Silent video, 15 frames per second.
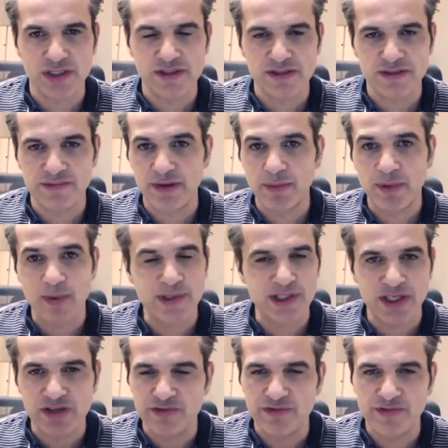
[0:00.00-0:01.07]
as a web
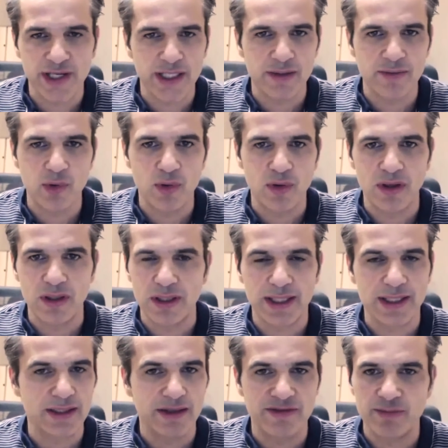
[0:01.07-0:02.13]
application firewall
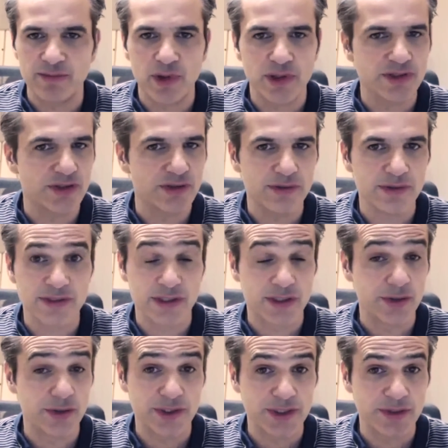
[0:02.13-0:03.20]
and have
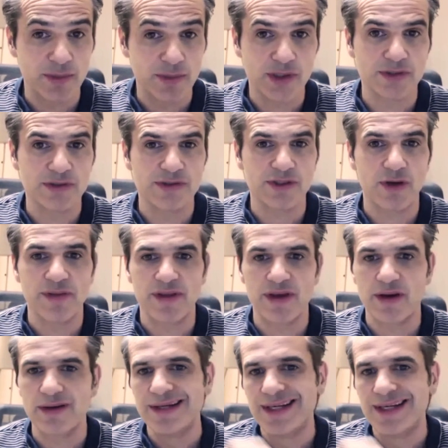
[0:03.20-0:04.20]
security modules on there.